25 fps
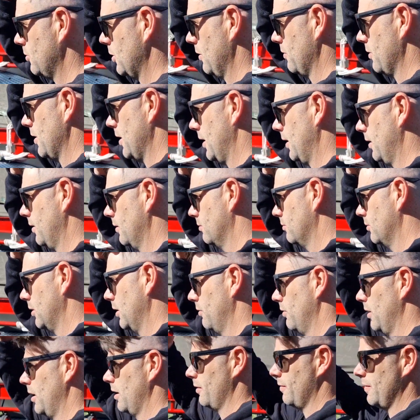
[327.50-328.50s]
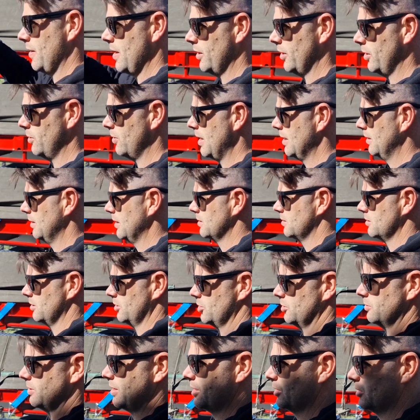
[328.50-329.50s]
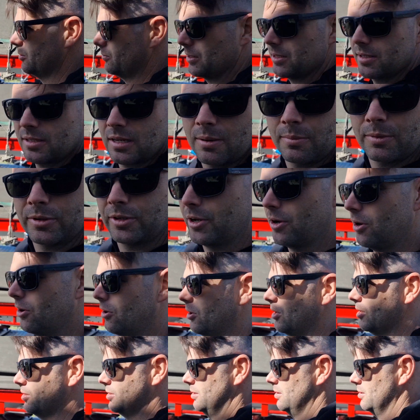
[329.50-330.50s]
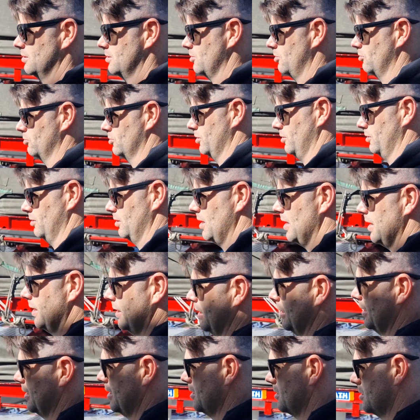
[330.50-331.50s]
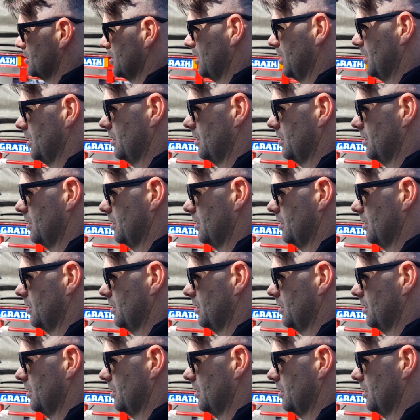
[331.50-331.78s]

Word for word: We re we reevaluate that situation when someone dies and it's all too late, you know. So